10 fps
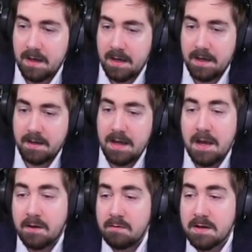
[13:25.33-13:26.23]
You
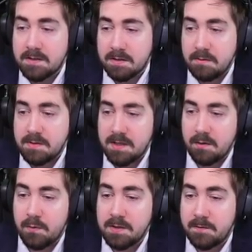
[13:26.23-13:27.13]
get two
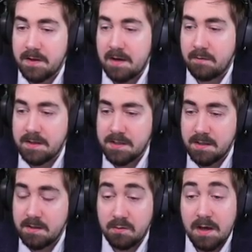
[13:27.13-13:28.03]
skill points for that
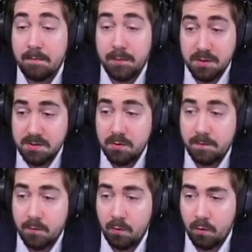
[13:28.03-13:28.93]
region. You get boss loot
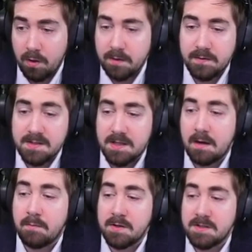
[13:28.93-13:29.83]
for all of the
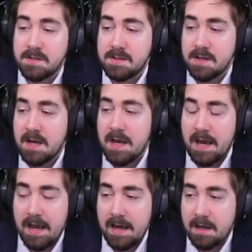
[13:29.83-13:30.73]
slain bosses,
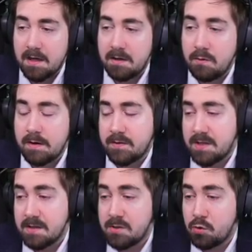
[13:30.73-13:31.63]
and you have a
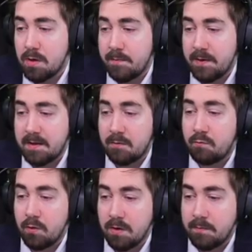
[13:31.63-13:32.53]
chance to drop like the
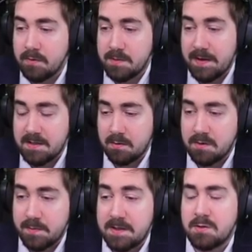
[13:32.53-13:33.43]
rollable
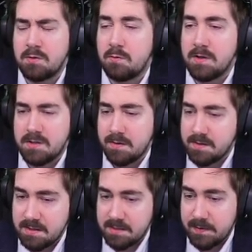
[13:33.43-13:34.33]
special
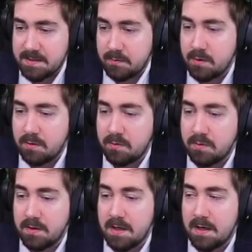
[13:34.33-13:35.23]
watchstones, especially when you're
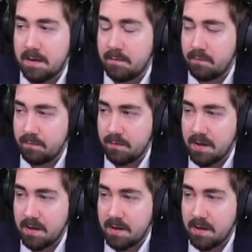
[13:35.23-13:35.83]
doing the